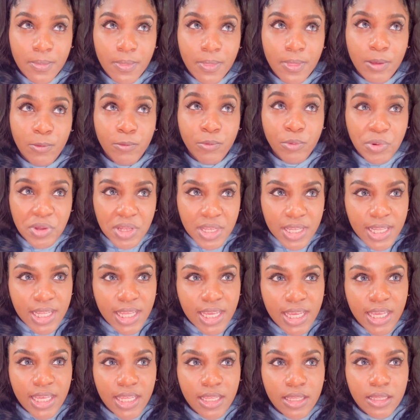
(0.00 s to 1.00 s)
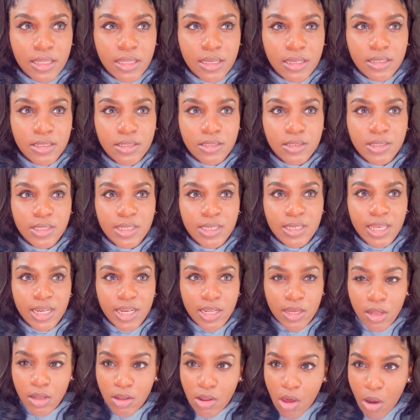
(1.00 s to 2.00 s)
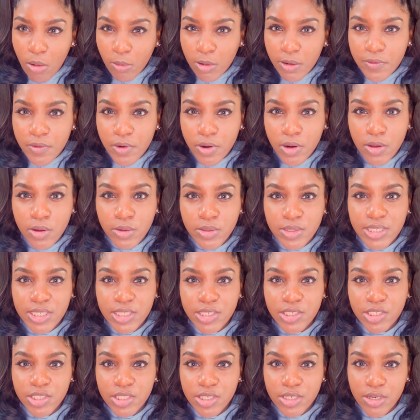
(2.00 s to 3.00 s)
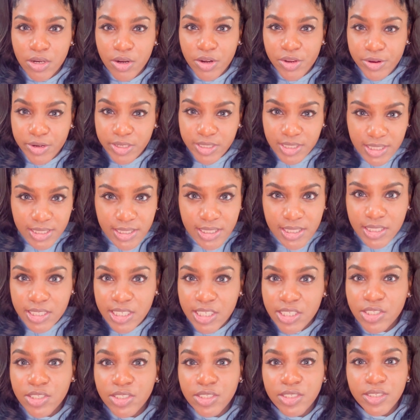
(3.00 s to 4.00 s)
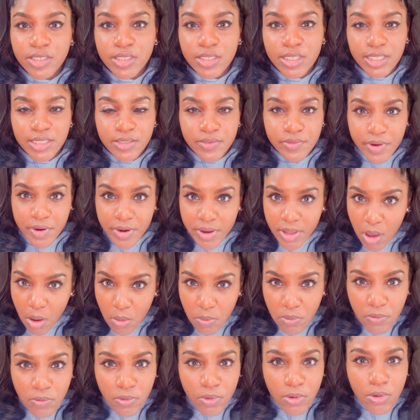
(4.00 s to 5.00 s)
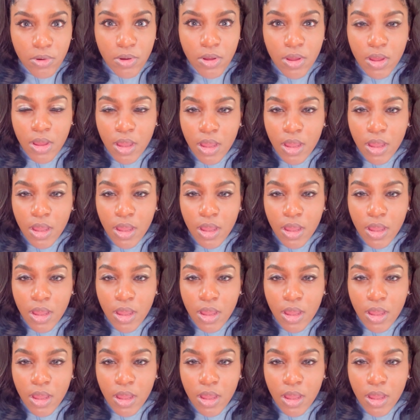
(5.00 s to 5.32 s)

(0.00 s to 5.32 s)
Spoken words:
really getting along with your co-teacher or your assistant teacher is very helpful.